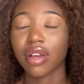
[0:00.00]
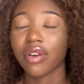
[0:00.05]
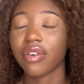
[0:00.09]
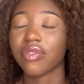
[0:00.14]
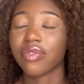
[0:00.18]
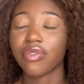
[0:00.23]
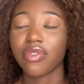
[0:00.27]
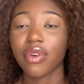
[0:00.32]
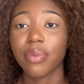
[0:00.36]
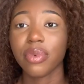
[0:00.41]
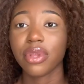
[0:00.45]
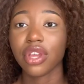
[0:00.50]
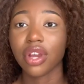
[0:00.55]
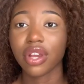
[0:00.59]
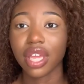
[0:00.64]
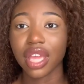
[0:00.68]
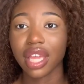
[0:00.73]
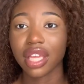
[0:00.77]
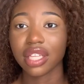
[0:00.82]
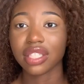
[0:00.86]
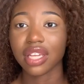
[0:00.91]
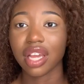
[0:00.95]
From a young
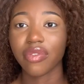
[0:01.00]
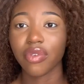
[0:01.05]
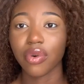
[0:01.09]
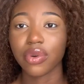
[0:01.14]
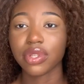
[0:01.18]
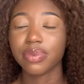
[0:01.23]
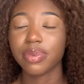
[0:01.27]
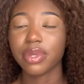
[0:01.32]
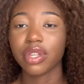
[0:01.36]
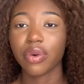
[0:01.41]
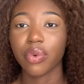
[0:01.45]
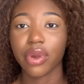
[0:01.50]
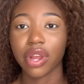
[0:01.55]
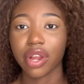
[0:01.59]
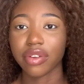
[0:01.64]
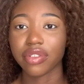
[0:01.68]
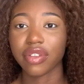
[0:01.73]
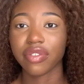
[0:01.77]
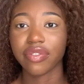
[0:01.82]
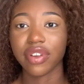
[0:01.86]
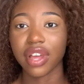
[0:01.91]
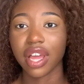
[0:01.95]
age, I've always been aware of
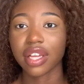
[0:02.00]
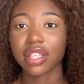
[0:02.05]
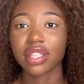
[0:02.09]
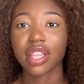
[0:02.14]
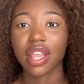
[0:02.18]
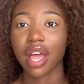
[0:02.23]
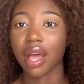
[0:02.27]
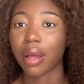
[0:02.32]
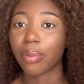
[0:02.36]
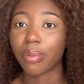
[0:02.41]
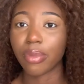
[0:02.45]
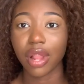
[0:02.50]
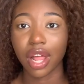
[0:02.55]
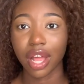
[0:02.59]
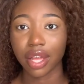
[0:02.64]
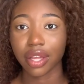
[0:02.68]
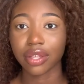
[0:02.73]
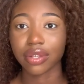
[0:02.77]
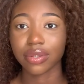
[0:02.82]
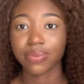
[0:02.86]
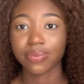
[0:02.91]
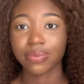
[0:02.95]
the fact that I'm
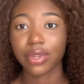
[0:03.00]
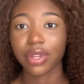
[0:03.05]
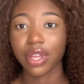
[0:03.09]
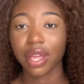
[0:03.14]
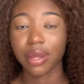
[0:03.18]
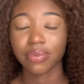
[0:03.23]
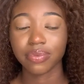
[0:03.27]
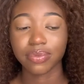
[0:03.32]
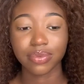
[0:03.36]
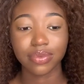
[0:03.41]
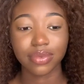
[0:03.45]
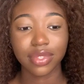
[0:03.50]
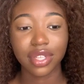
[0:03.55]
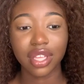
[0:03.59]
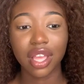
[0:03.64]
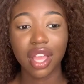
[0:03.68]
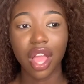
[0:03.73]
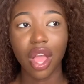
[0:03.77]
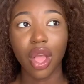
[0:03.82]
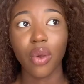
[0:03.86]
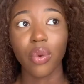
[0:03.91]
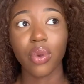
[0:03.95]
Black, okay?
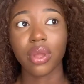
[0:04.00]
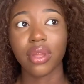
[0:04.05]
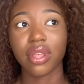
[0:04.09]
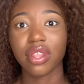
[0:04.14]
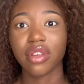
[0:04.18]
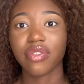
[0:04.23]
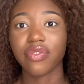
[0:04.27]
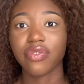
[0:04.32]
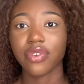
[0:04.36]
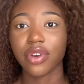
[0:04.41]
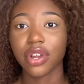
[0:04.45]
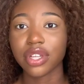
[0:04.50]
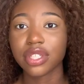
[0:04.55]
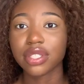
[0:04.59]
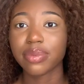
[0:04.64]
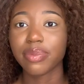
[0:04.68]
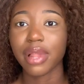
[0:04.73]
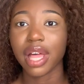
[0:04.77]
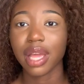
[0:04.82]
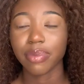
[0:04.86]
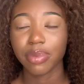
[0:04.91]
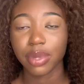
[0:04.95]
We are the first
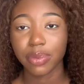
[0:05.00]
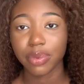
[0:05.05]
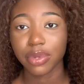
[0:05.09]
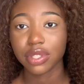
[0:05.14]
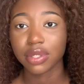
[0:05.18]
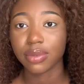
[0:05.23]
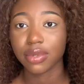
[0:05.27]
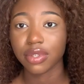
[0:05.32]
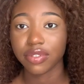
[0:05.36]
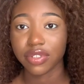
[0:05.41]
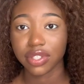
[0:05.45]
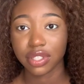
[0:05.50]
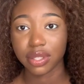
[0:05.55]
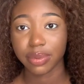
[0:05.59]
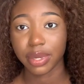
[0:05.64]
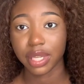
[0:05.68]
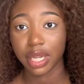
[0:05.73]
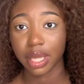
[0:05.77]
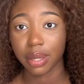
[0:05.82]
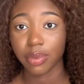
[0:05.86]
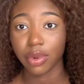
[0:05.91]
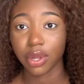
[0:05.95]
Black people to move into my
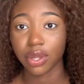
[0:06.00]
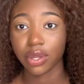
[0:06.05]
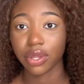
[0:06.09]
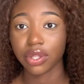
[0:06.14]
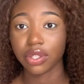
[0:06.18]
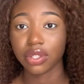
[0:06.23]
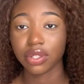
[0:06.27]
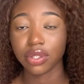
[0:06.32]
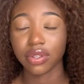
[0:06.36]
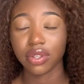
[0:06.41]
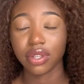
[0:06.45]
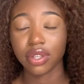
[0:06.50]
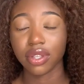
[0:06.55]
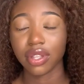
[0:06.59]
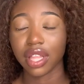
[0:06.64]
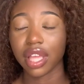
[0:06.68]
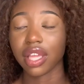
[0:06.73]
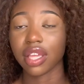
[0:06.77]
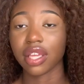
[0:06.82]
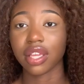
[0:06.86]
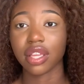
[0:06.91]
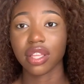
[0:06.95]
neighbourhood.
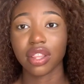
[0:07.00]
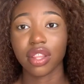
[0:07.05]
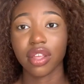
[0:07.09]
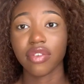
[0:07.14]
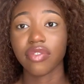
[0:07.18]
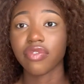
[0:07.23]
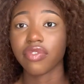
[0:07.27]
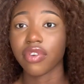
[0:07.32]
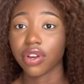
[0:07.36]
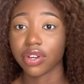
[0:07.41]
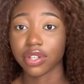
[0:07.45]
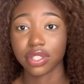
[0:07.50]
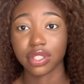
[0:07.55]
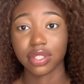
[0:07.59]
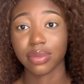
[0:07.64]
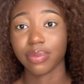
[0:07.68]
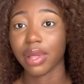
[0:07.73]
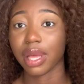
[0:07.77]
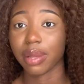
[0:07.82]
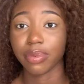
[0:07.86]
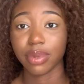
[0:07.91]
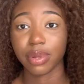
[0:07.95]
Like, the first
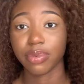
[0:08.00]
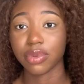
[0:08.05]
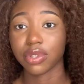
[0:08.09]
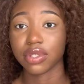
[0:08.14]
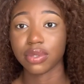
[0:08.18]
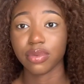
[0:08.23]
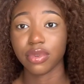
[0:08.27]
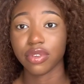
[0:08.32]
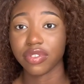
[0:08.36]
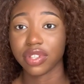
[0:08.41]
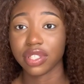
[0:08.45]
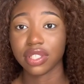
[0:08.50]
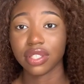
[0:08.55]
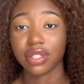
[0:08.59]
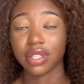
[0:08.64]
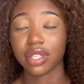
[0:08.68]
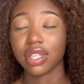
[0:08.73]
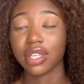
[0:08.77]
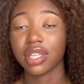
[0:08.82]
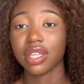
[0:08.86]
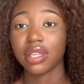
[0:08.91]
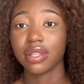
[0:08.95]
Black people to move into
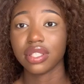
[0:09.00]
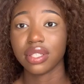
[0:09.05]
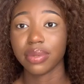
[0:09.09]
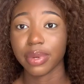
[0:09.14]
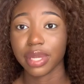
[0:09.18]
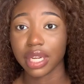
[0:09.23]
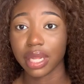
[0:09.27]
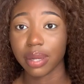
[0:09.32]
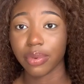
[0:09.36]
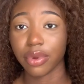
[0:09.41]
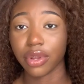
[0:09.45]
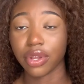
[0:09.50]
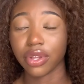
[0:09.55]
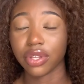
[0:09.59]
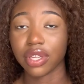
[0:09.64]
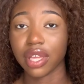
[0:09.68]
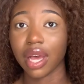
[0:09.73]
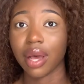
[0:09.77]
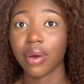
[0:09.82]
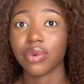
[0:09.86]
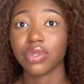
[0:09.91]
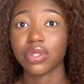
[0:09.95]
my neighbourhood.
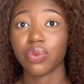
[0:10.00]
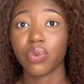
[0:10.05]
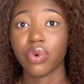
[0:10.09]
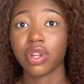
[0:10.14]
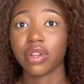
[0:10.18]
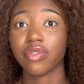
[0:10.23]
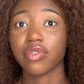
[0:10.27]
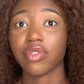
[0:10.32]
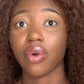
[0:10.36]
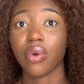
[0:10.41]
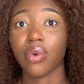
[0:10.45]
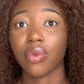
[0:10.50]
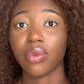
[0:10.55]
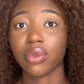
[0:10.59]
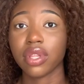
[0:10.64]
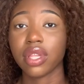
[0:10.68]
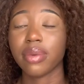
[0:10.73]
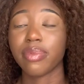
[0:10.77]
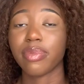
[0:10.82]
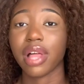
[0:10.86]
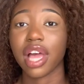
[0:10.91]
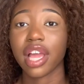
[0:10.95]
I was one of the only
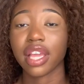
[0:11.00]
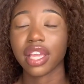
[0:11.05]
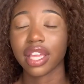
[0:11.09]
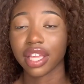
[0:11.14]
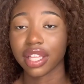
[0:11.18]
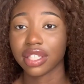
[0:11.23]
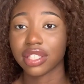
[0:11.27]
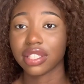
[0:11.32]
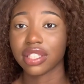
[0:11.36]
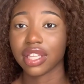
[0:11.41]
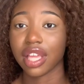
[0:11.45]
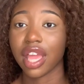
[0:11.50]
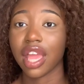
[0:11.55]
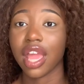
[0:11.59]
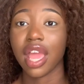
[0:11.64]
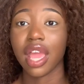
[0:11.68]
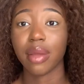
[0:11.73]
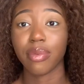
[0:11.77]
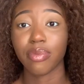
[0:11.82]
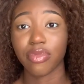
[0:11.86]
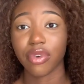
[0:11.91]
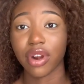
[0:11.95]
Black kids
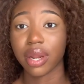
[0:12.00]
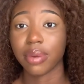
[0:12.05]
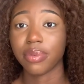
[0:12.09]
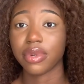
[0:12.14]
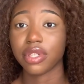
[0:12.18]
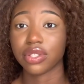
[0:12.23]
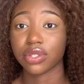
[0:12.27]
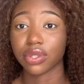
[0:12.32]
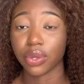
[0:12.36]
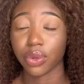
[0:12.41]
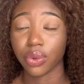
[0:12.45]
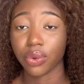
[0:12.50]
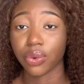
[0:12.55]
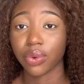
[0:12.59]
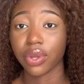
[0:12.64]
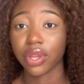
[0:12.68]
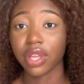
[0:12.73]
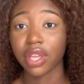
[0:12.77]
in primary school